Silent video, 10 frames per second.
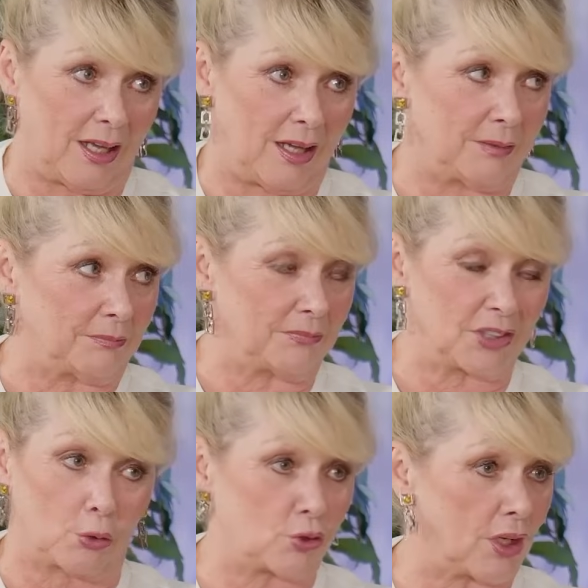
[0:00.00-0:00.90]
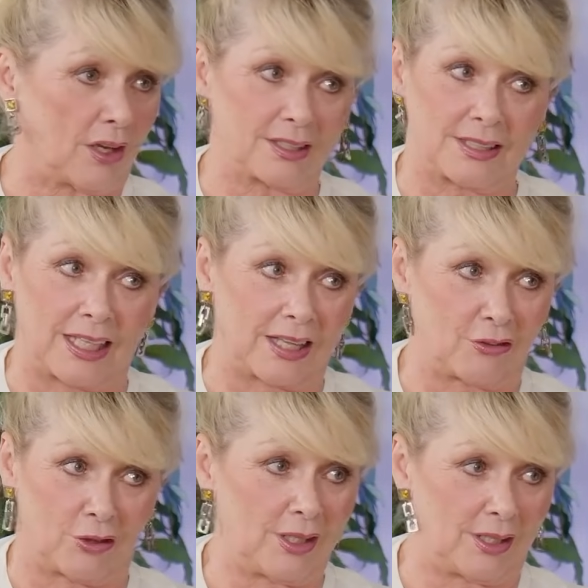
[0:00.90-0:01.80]
um, socialize
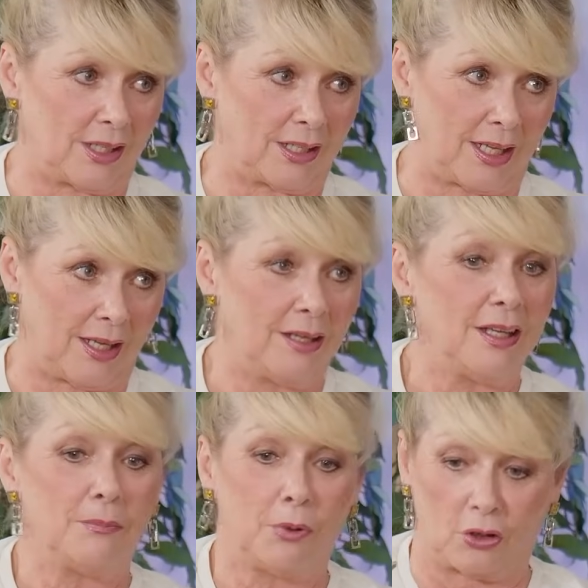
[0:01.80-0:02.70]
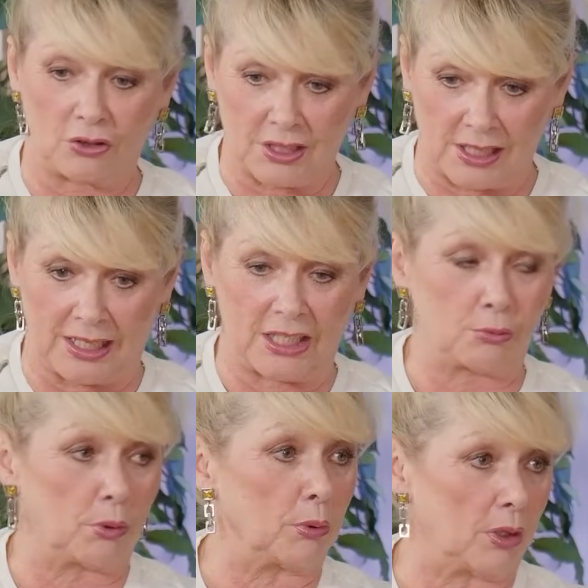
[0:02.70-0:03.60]
together or anything like that. But on
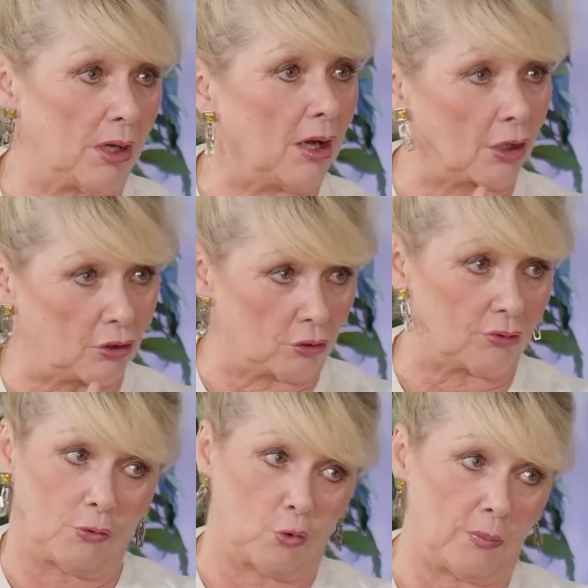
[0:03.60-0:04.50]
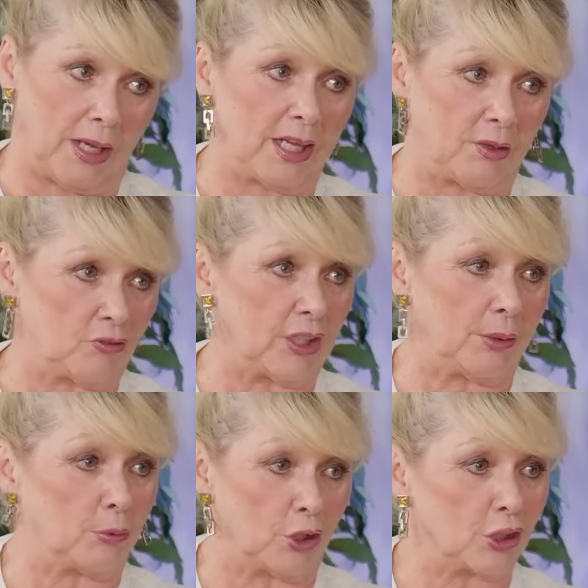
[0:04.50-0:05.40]
stage, we were a good format. It
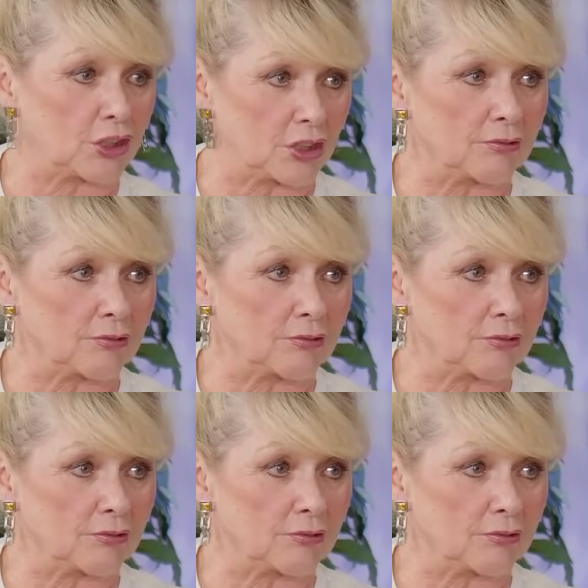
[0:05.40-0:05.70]
really worked.